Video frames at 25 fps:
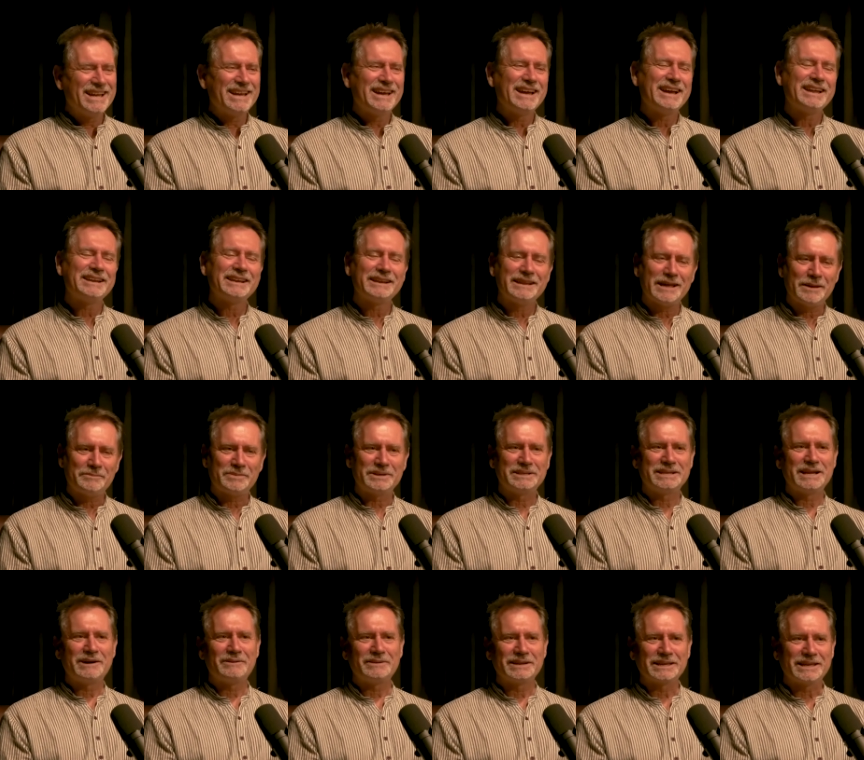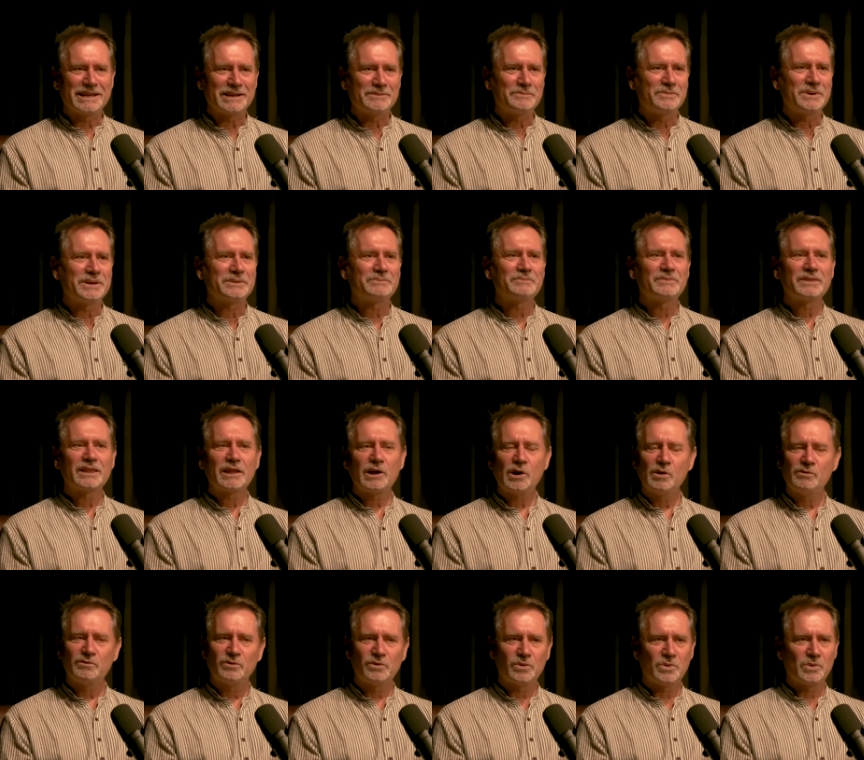And it happened now and again. But
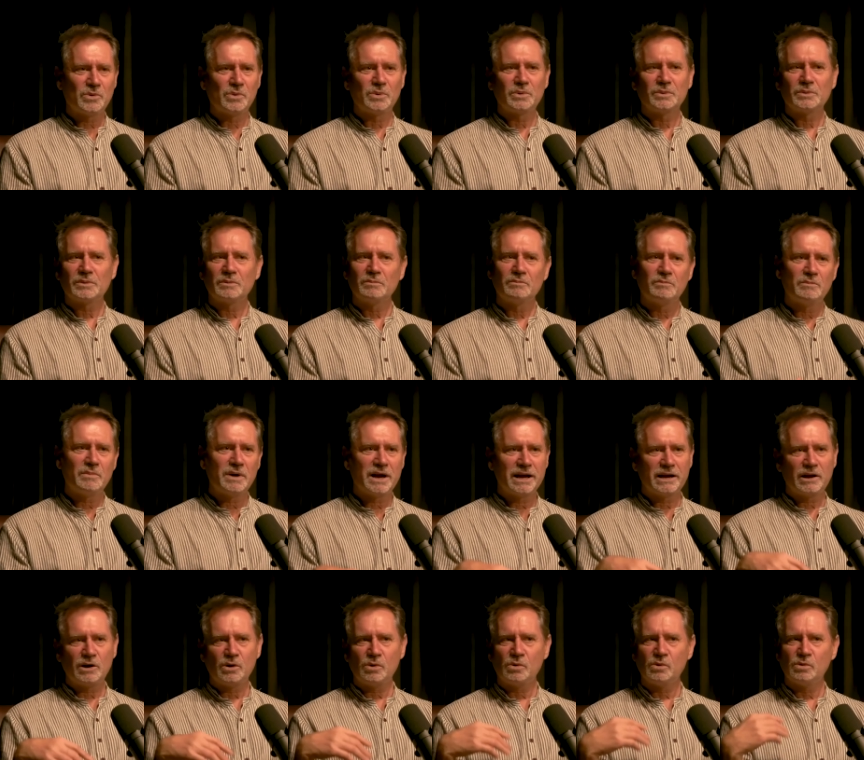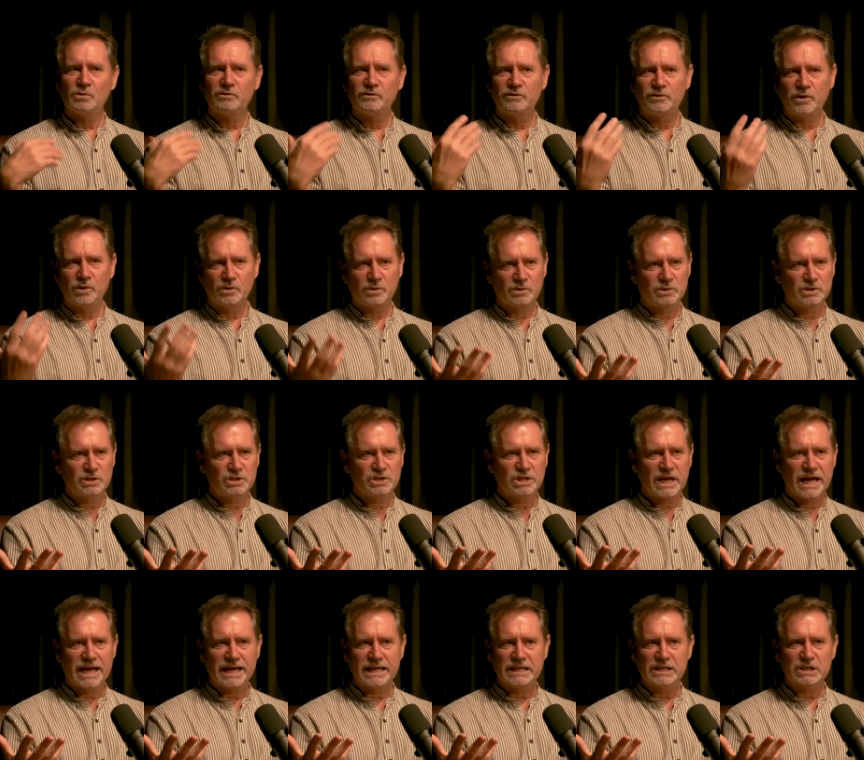overall, my whole focus
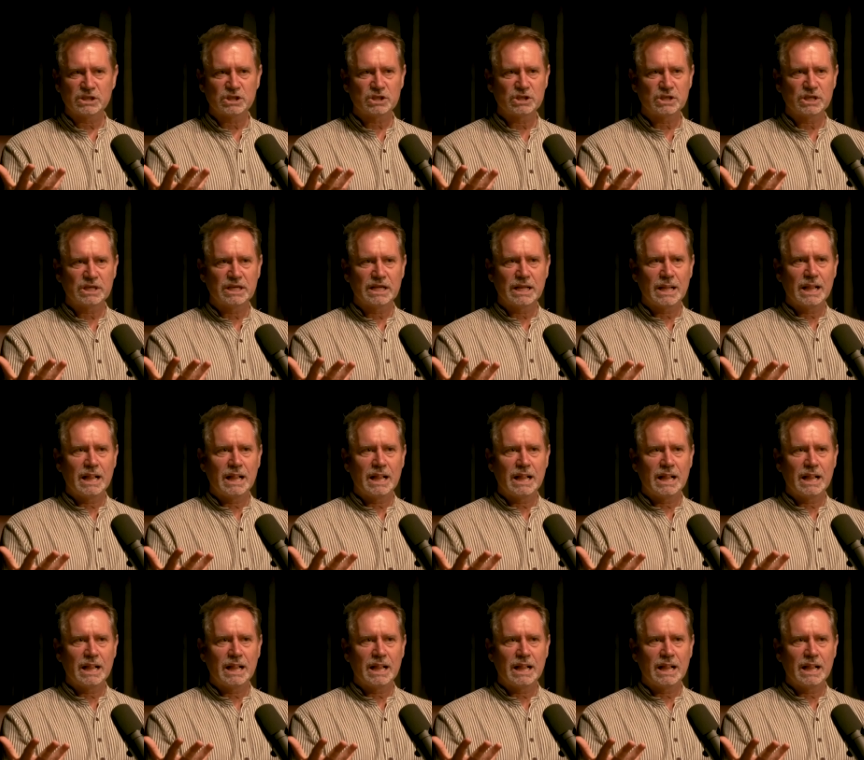changed.